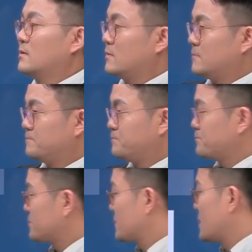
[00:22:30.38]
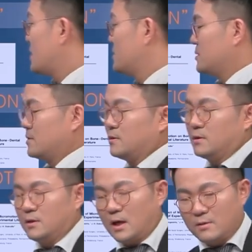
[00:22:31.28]
implant will
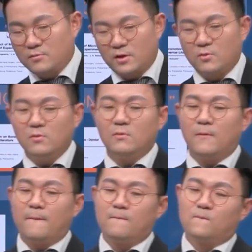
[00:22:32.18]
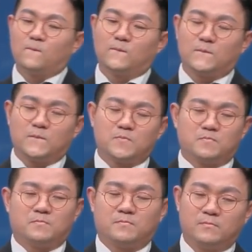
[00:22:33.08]
have the possibility
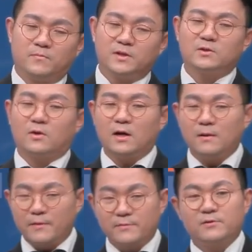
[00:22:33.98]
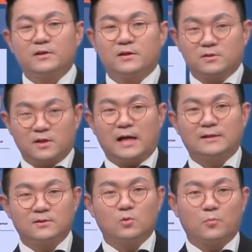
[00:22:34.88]
of fibro
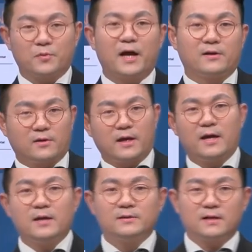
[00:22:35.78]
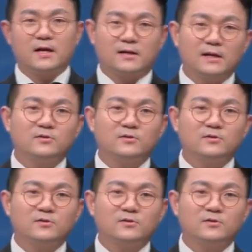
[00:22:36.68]
integration, as I said before.